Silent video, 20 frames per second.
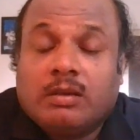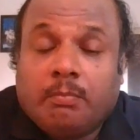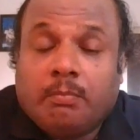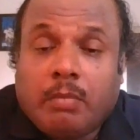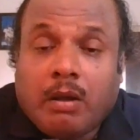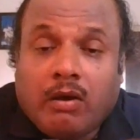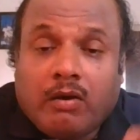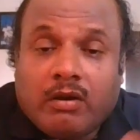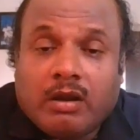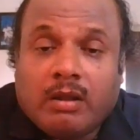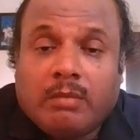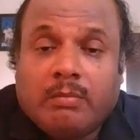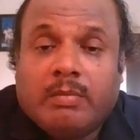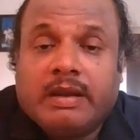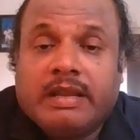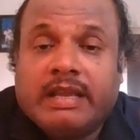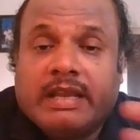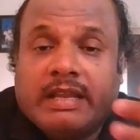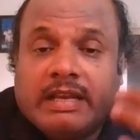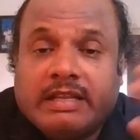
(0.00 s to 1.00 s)
power
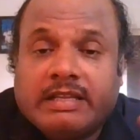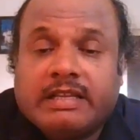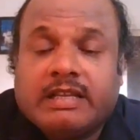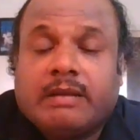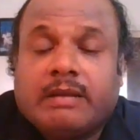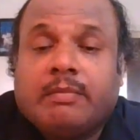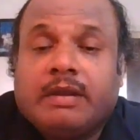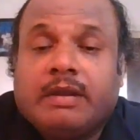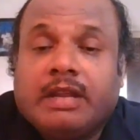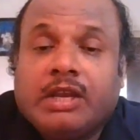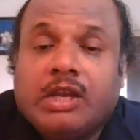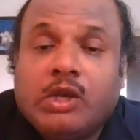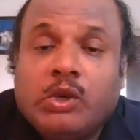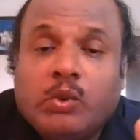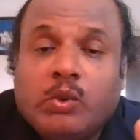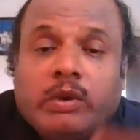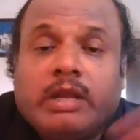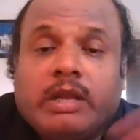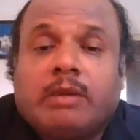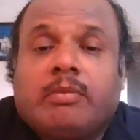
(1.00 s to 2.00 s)
company, energy company, and
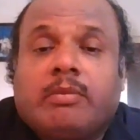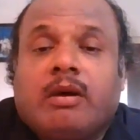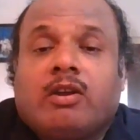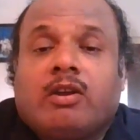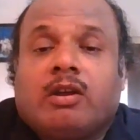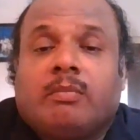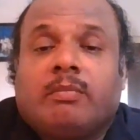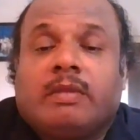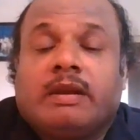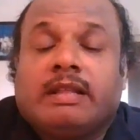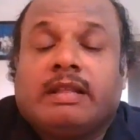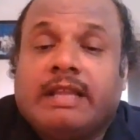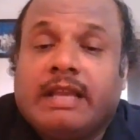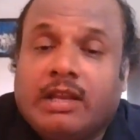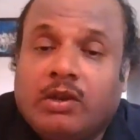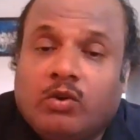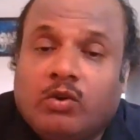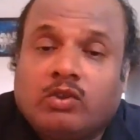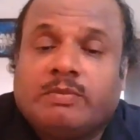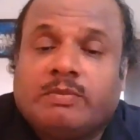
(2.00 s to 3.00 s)
nuclear power company, they
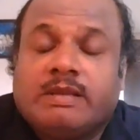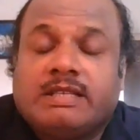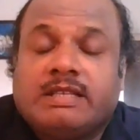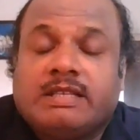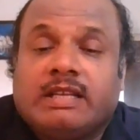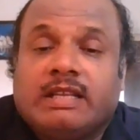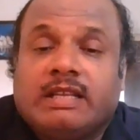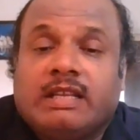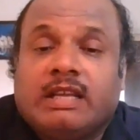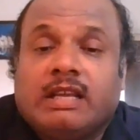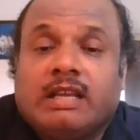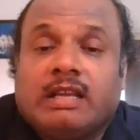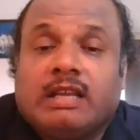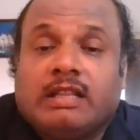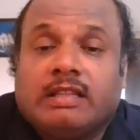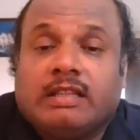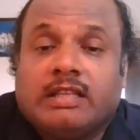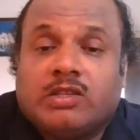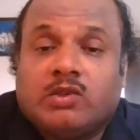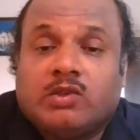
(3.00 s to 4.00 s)
knows basically
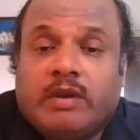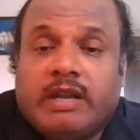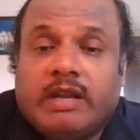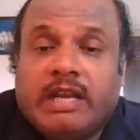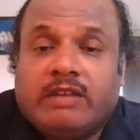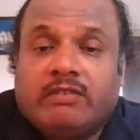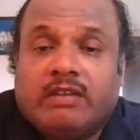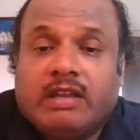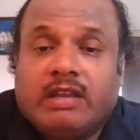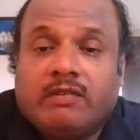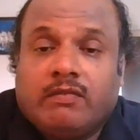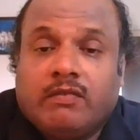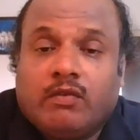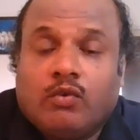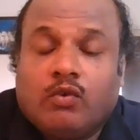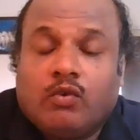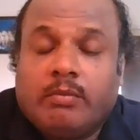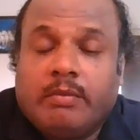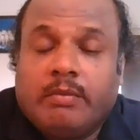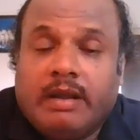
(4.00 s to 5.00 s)
this 25
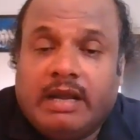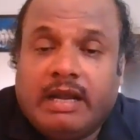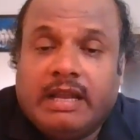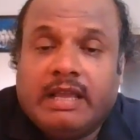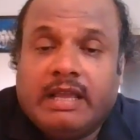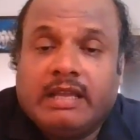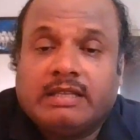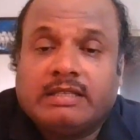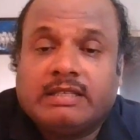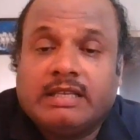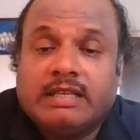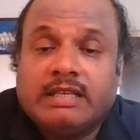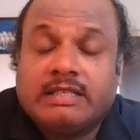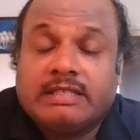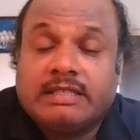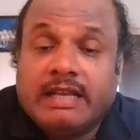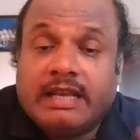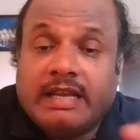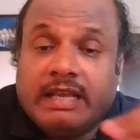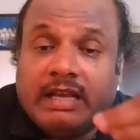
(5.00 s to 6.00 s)
floor buildings is
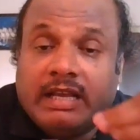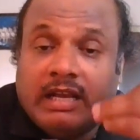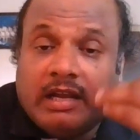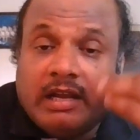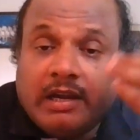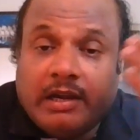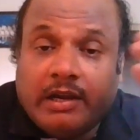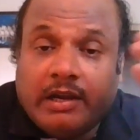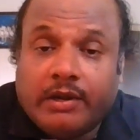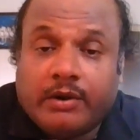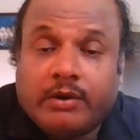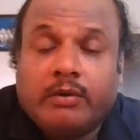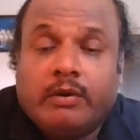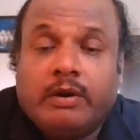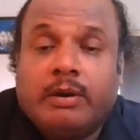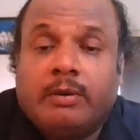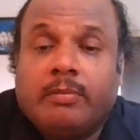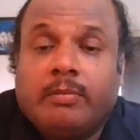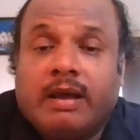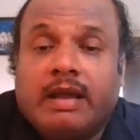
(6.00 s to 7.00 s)
getting
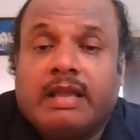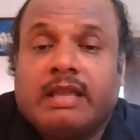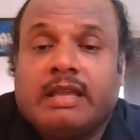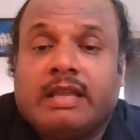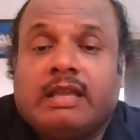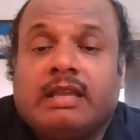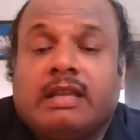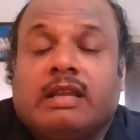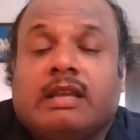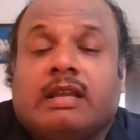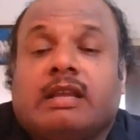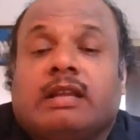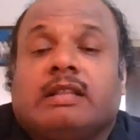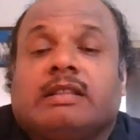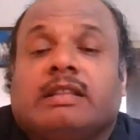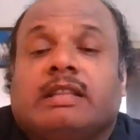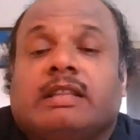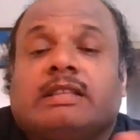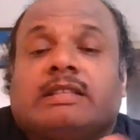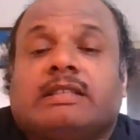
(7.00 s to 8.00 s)
controlled by
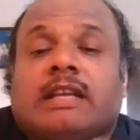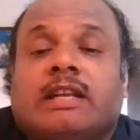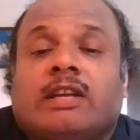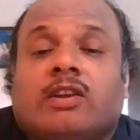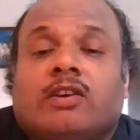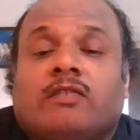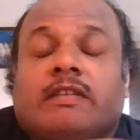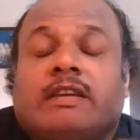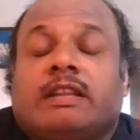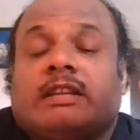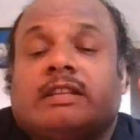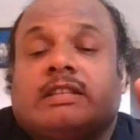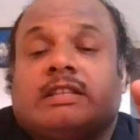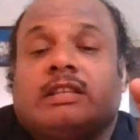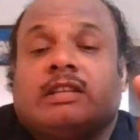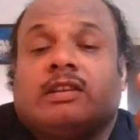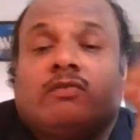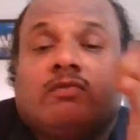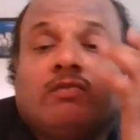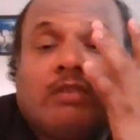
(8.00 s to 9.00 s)
this set of energy.
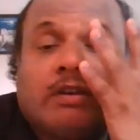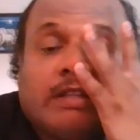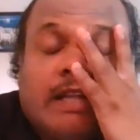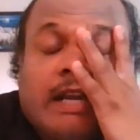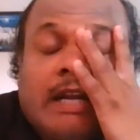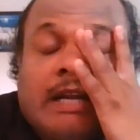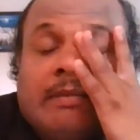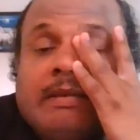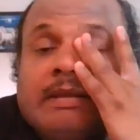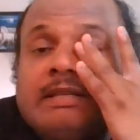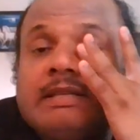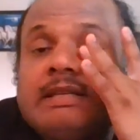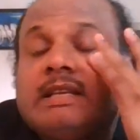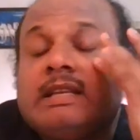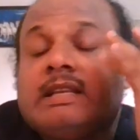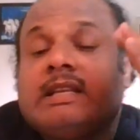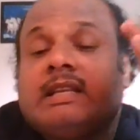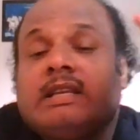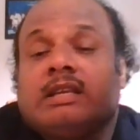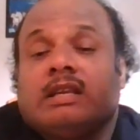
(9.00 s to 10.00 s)
For that,
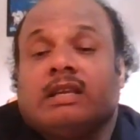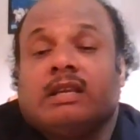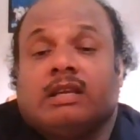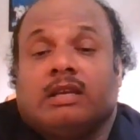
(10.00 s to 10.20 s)
basically,